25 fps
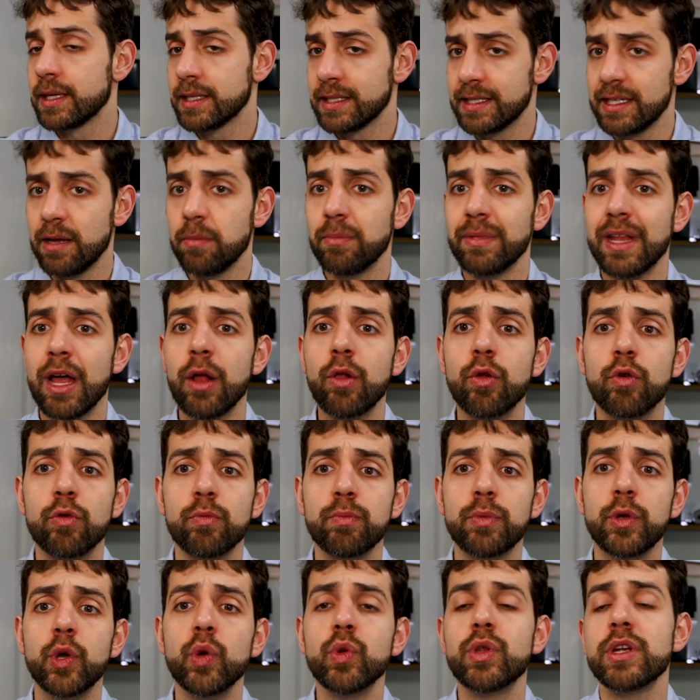Some Dell
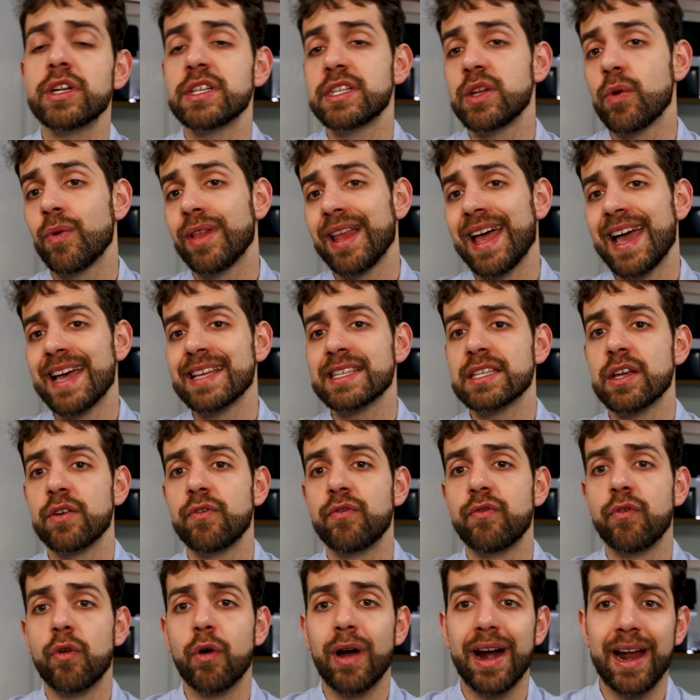computers, they will ask
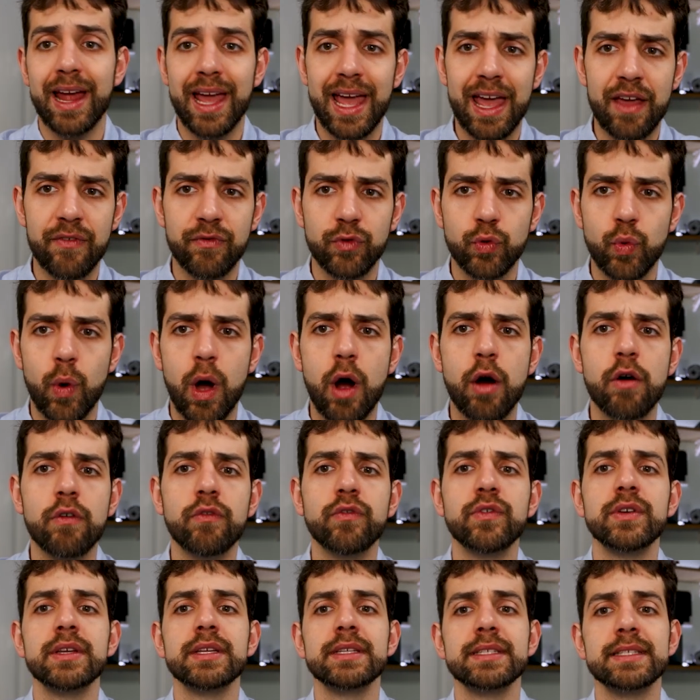for
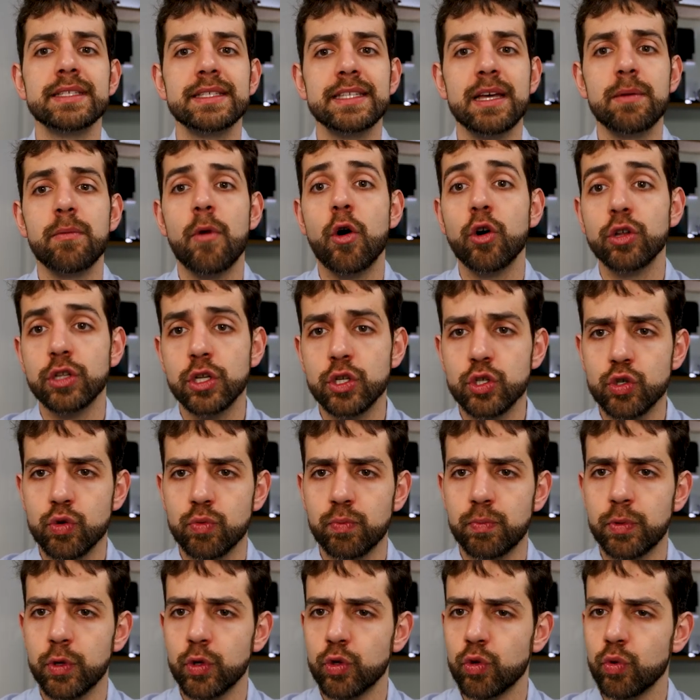F12, some others
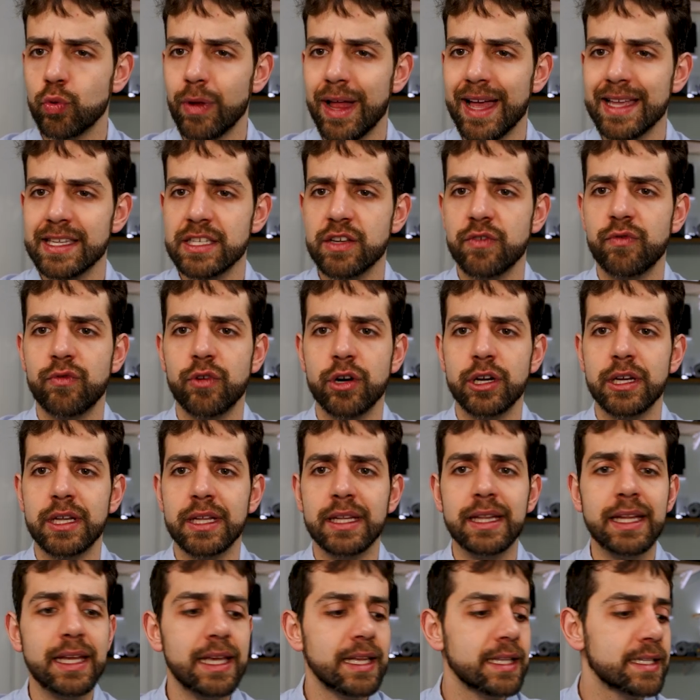computer will ask for
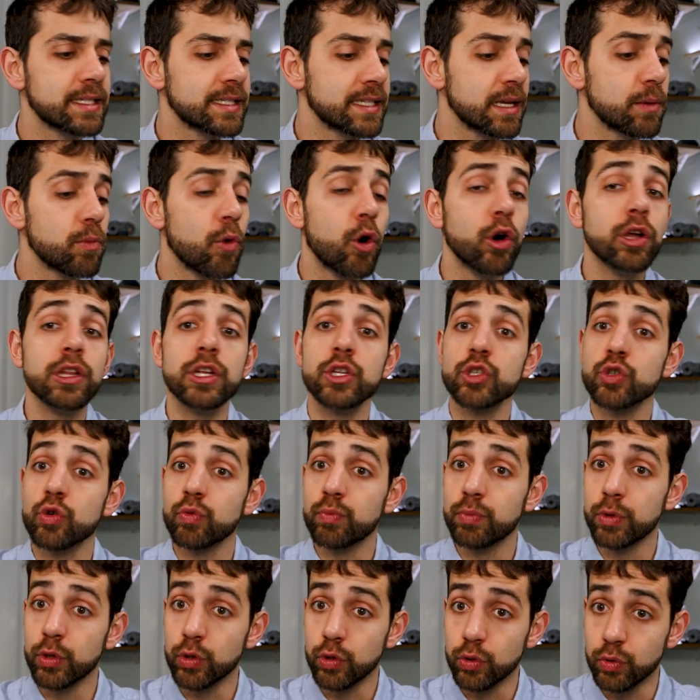delete, some others
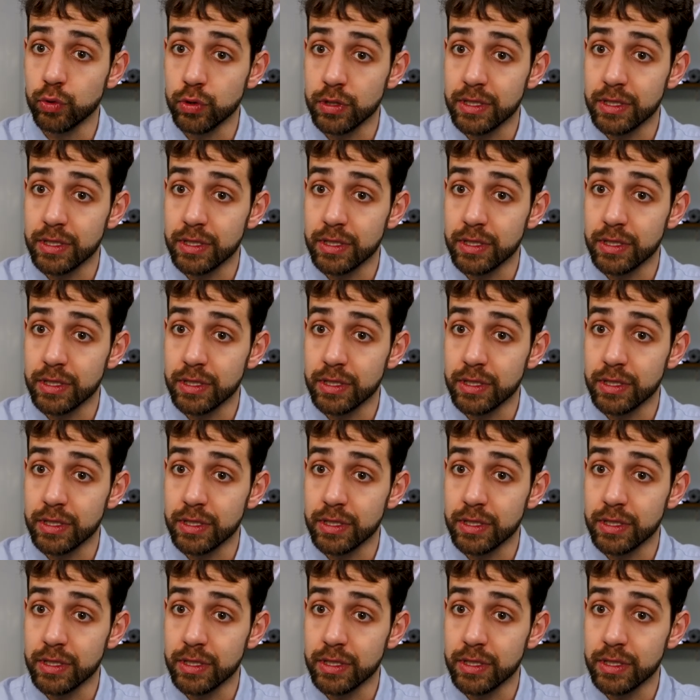computer